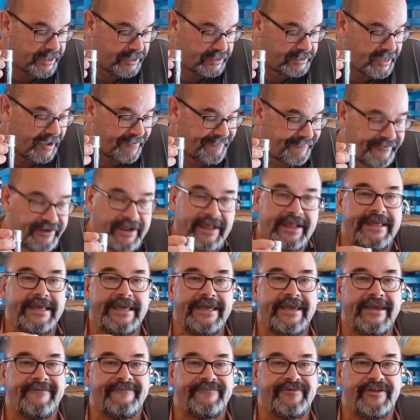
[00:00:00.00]
definitely
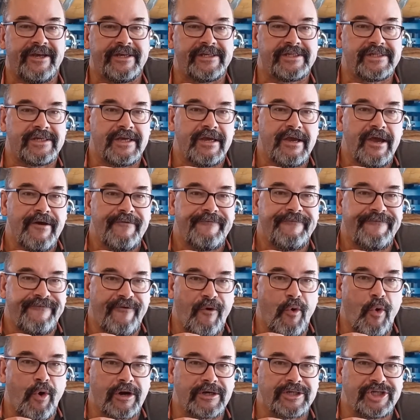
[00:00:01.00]
give this
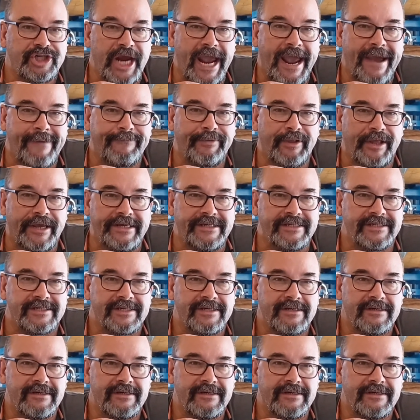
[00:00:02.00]
4 Champleys.